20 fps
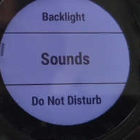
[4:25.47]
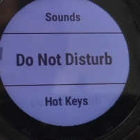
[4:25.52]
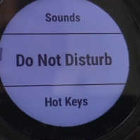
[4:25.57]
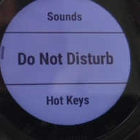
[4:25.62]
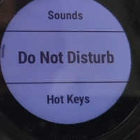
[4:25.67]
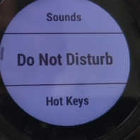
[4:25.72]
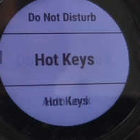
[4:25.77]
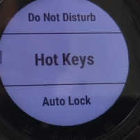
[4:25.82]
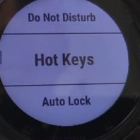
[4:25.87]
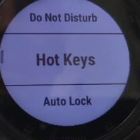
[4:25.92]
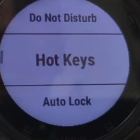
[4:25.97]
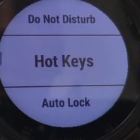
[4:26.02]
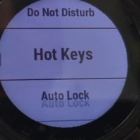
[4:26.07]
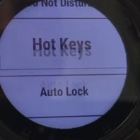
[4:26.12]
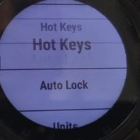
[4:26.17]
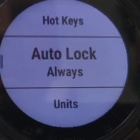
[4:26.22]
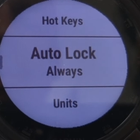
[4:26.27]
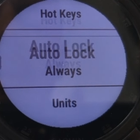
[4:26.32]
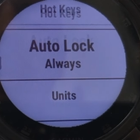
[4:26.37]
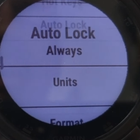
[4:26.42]
and then go
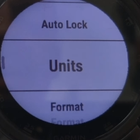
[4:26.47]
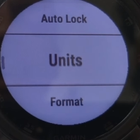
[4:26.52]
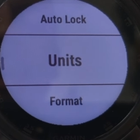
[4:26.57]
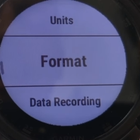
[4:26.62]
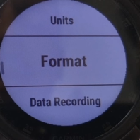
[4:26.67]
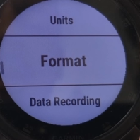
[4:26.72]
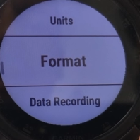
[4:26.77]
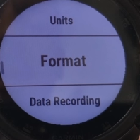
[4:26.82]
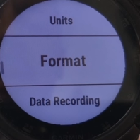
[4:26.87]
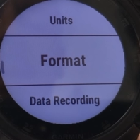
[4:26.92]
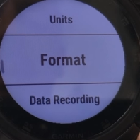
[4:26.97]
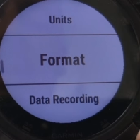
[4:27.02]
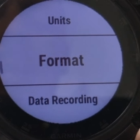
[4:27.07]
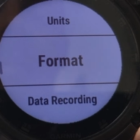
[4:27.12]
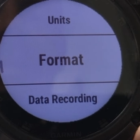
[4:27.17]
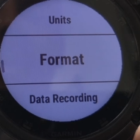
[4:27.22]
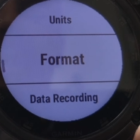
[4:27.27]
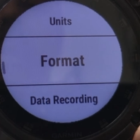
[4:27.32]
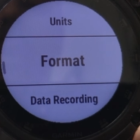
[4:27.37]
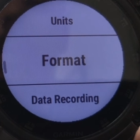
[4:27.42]
down to
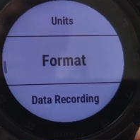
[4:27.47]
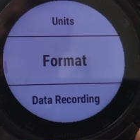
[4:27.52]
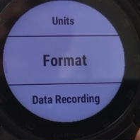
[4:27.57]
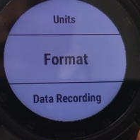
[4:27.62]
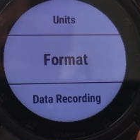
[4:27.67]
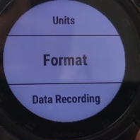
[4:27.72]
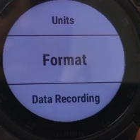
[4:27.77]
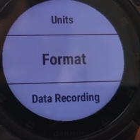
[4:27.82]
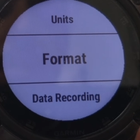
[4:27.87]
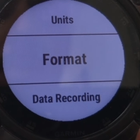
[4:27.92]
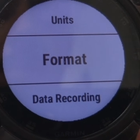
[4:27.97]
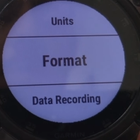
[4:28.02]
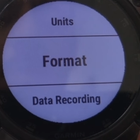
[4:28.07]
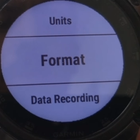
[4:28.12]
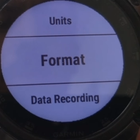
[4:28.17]
system,